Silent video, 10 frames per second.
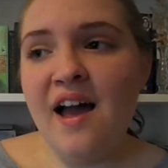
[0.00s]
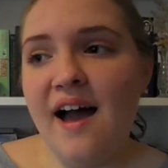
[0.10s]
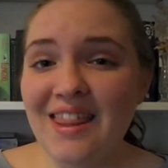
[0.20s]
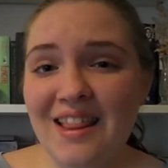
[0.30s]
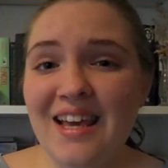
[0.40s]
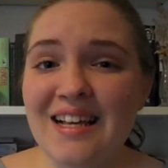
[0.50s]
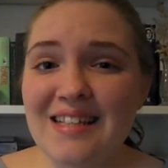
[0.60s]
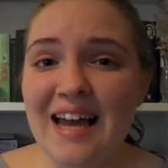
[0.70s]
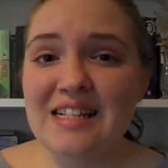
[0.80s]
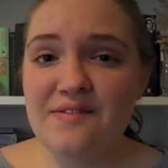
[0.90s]
Another thing
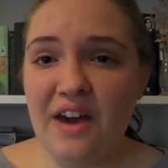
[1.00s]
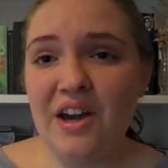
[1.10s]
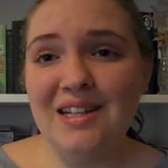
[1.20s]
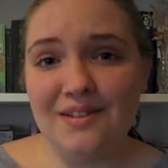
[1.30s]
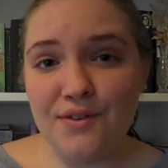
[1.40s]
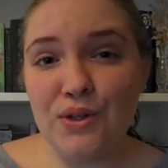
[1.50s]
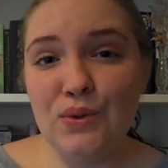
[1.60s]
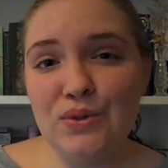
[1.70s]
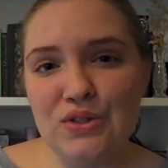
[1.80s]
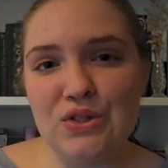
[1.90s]
is that it's very
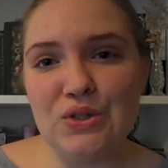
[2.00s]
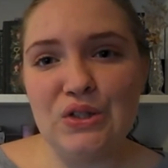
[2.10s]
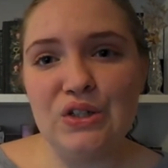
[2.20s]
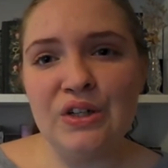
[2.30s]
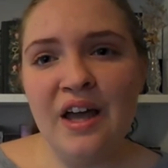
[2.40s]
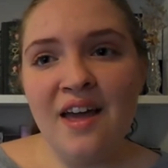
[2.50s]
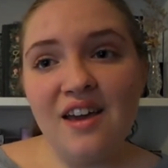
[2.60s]
difficult to